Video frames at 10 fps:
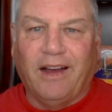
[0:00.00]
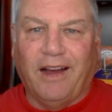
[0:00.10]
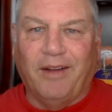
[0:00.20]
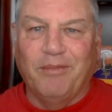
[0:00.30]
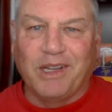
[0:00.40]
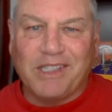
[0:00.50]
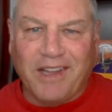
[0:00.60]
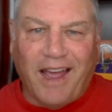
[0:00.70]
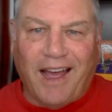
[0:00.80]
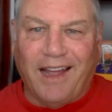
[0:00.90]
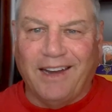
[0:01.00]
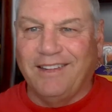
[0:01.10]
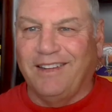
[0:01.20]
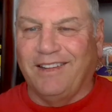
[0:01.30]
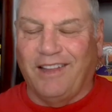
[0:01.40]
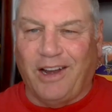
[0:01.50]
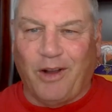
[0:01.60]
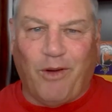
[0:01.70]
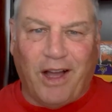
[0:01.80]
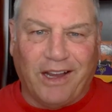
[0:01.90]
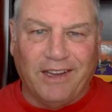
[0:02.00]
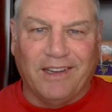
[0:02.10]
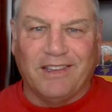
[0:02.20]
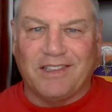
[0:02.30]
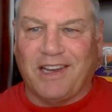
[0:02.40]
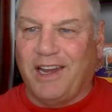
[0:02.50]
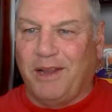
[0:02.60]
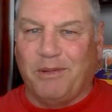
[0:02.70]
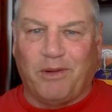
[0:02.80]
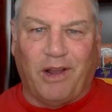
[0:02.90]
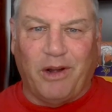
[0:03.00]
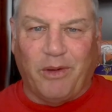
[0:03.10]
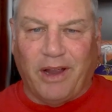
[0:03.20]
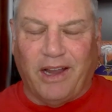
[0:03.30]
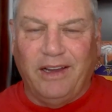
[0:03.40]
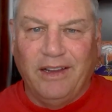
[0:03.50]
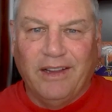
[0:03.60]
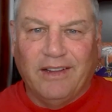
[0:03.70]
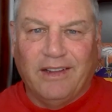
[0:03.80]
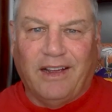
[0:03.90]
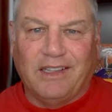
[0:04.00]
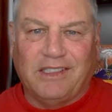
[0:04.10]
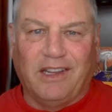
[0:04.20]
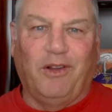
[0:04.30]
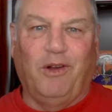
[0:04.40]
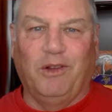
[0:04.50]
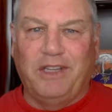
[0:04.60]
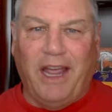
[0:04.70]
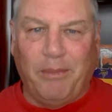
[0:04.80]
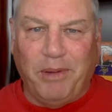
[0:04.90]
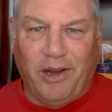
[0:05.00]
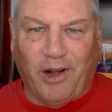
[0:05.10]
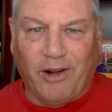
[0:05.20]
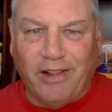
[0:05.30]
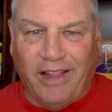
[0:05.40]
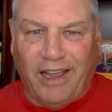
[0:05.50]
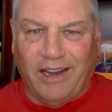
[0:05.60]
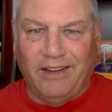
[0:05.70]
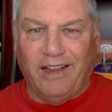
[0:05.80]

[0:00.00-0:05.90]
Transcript: miss that. Then I walk into the stadium, and right away I see the whole Dampier clan.